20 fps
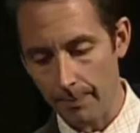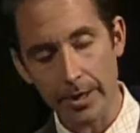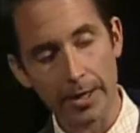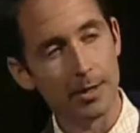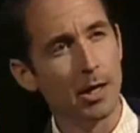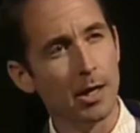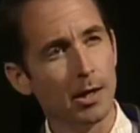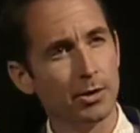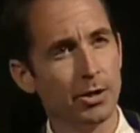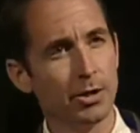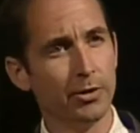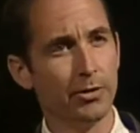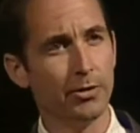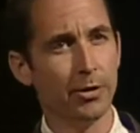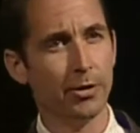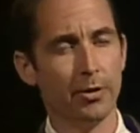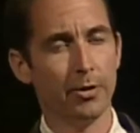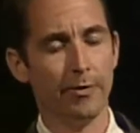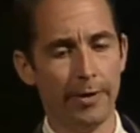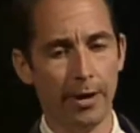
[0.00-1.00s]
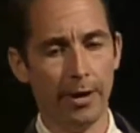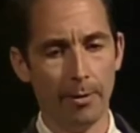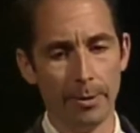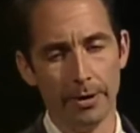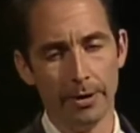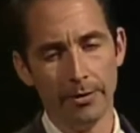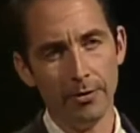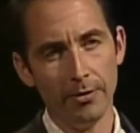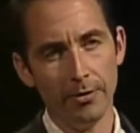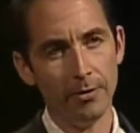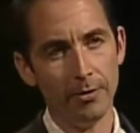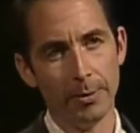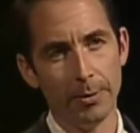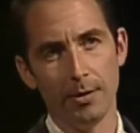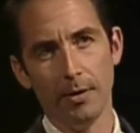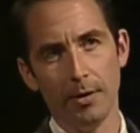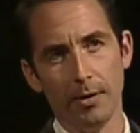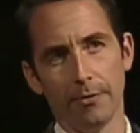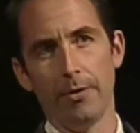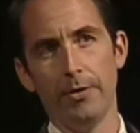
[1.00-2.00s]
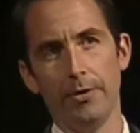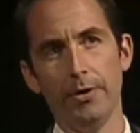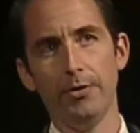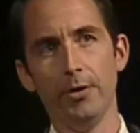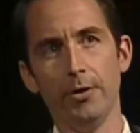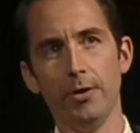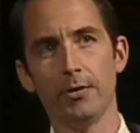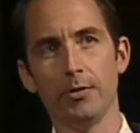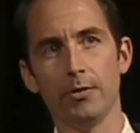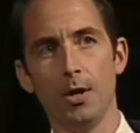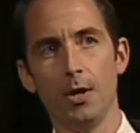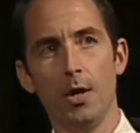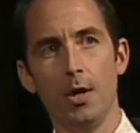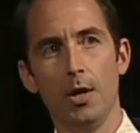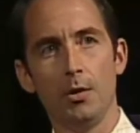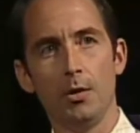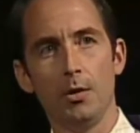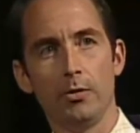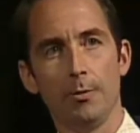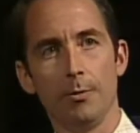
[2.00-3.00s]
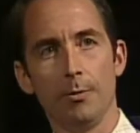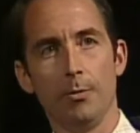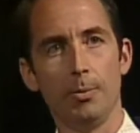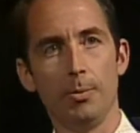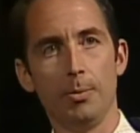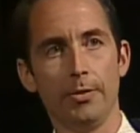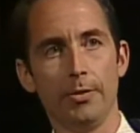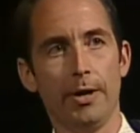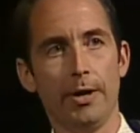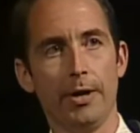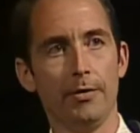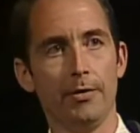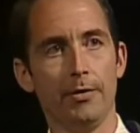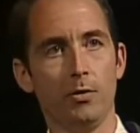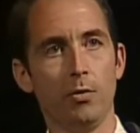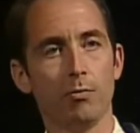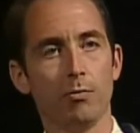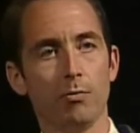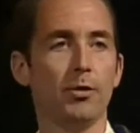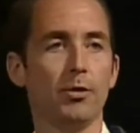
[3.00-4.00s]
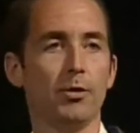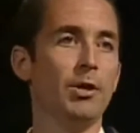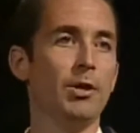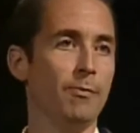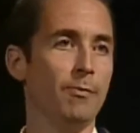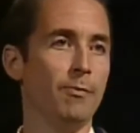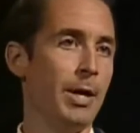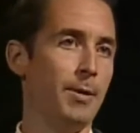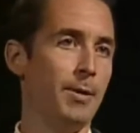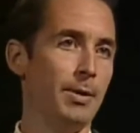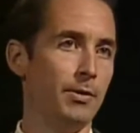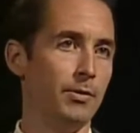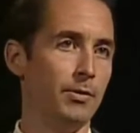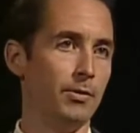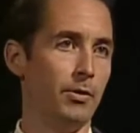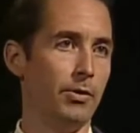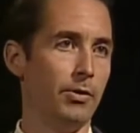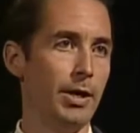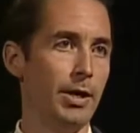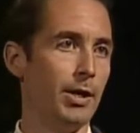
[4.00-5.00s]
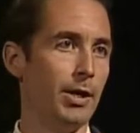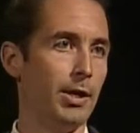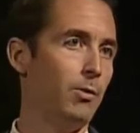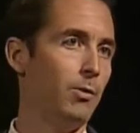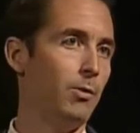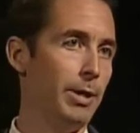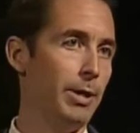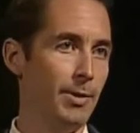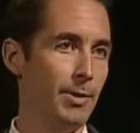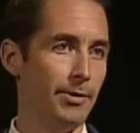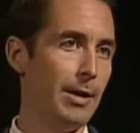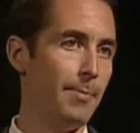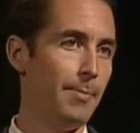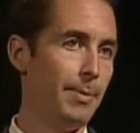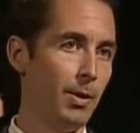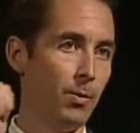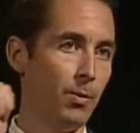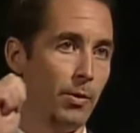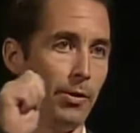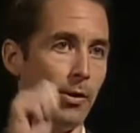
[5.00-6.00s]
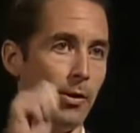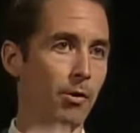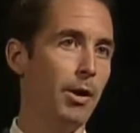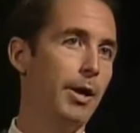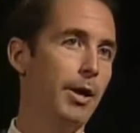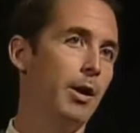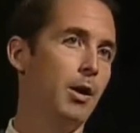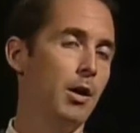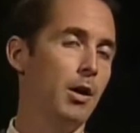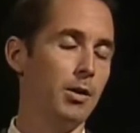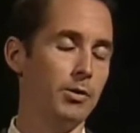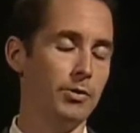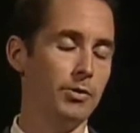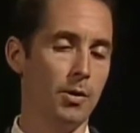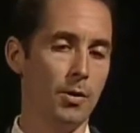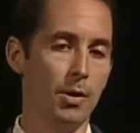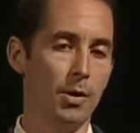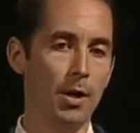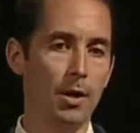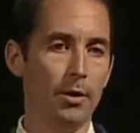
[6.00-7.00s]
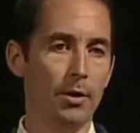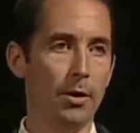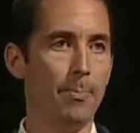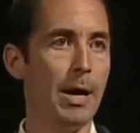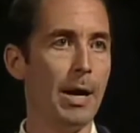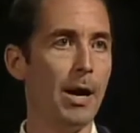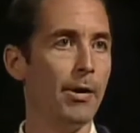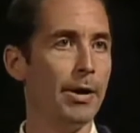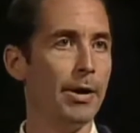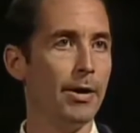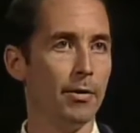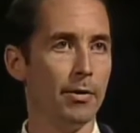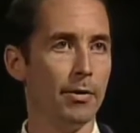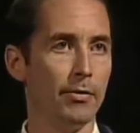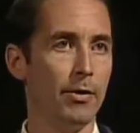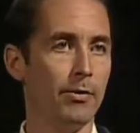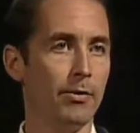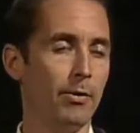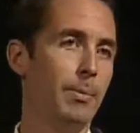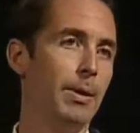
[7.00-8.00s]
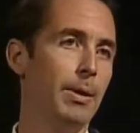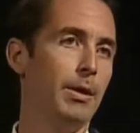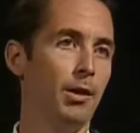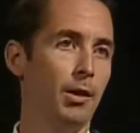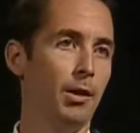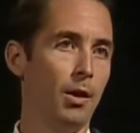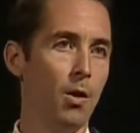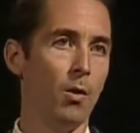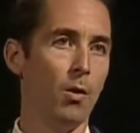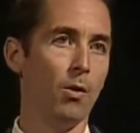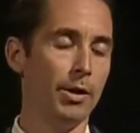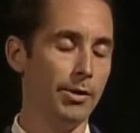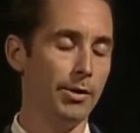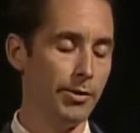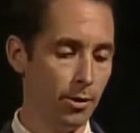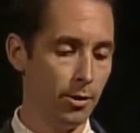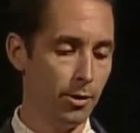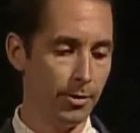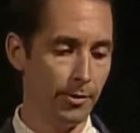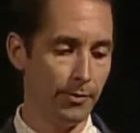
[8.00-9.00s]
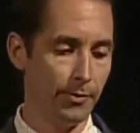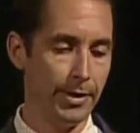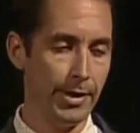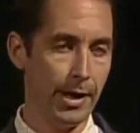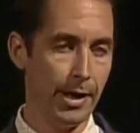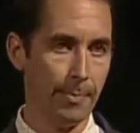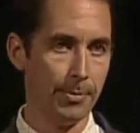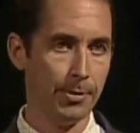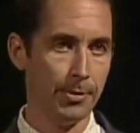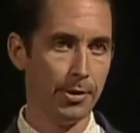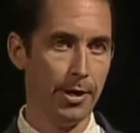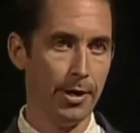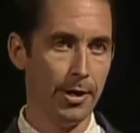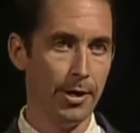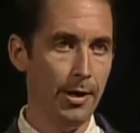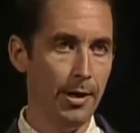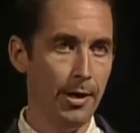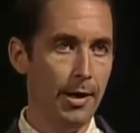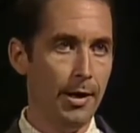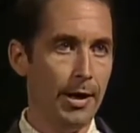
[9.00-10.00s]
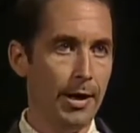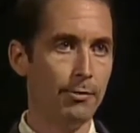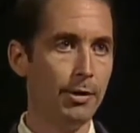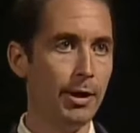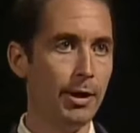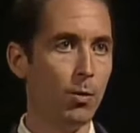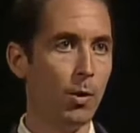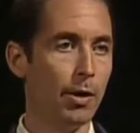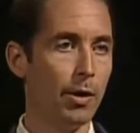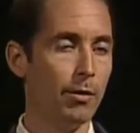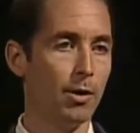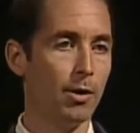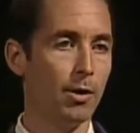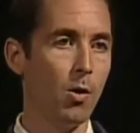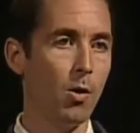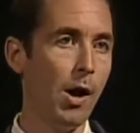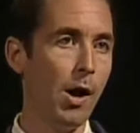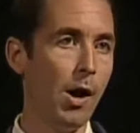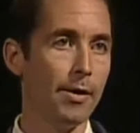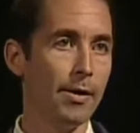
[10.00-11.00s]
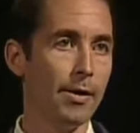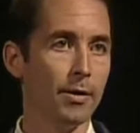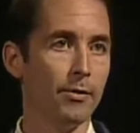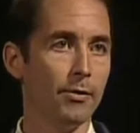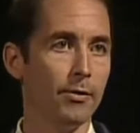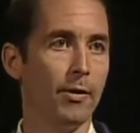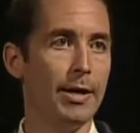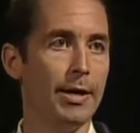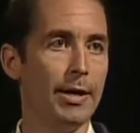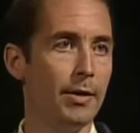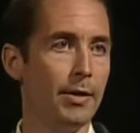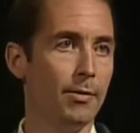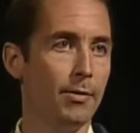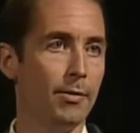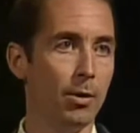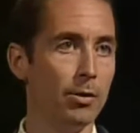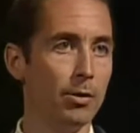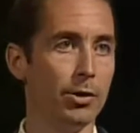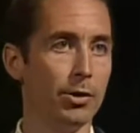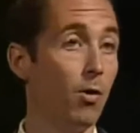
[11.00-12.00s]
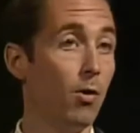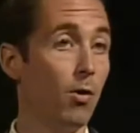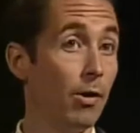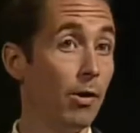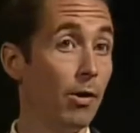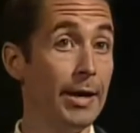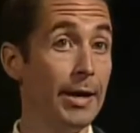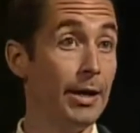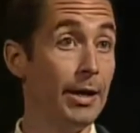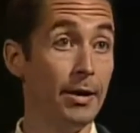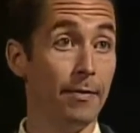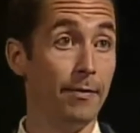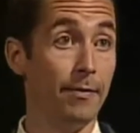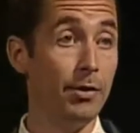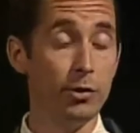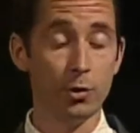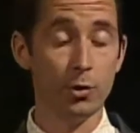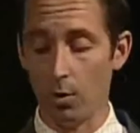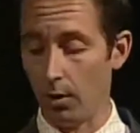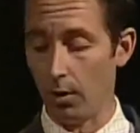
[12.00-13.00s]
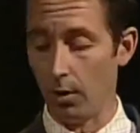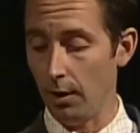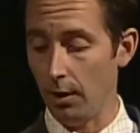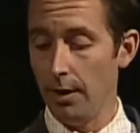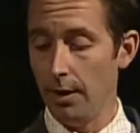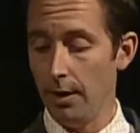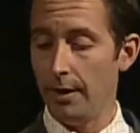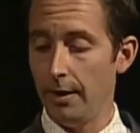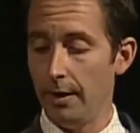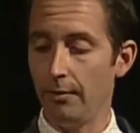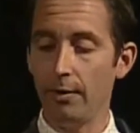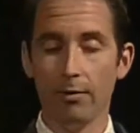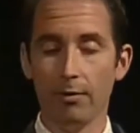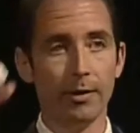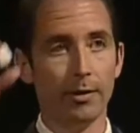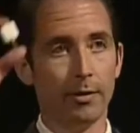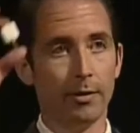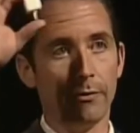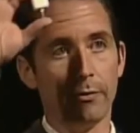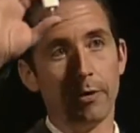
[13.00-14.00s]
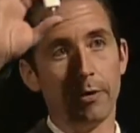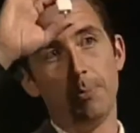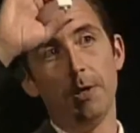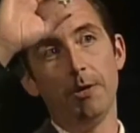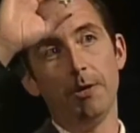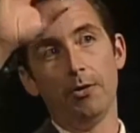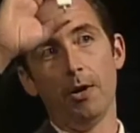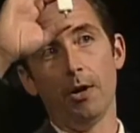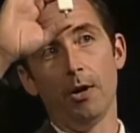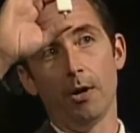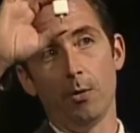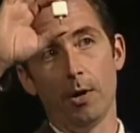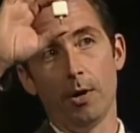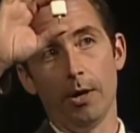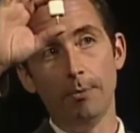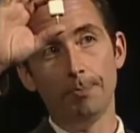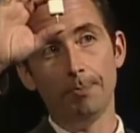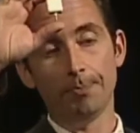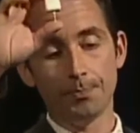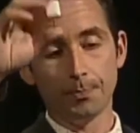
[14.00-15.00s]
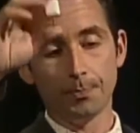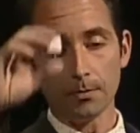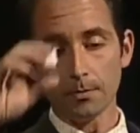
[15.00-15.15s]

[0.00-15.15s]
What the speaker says: technologies that are developing. This is a bit different. This is using the mobile device to receive payments. So the actual payment is happening with a credit card. So the barrier is a bit lower in terms of adoption. And really what it requires for any given merchant or any individual is this little free piece of hardware.